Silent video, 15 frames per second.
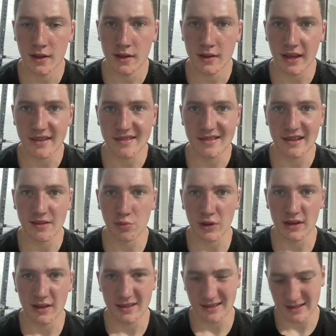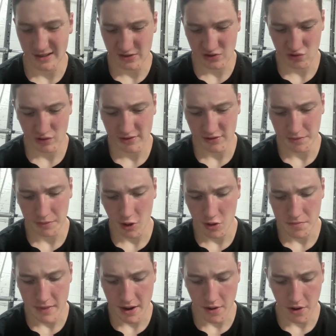that's, that's what it does. It destroys your
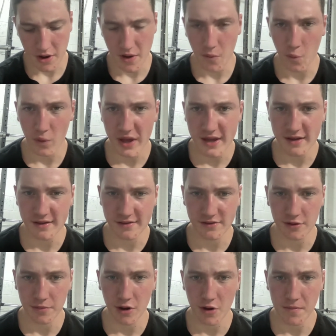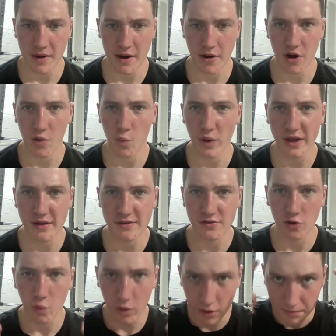bone marrow. It weakens your bone marrow. It weakens
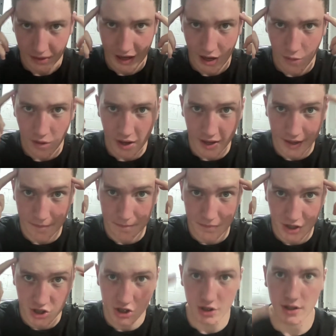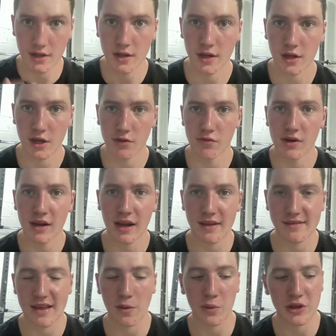your willpower and ambition. You
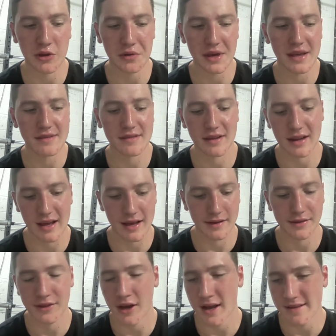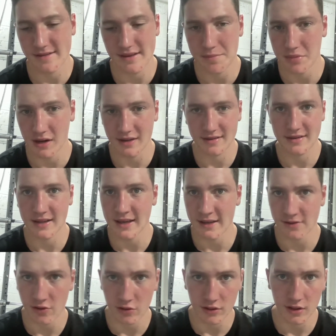realize that when you get to like 90 plus
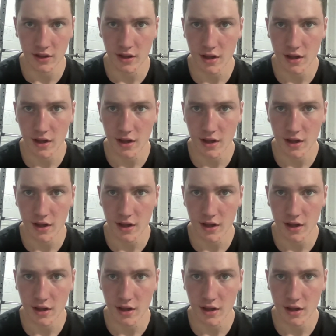days on,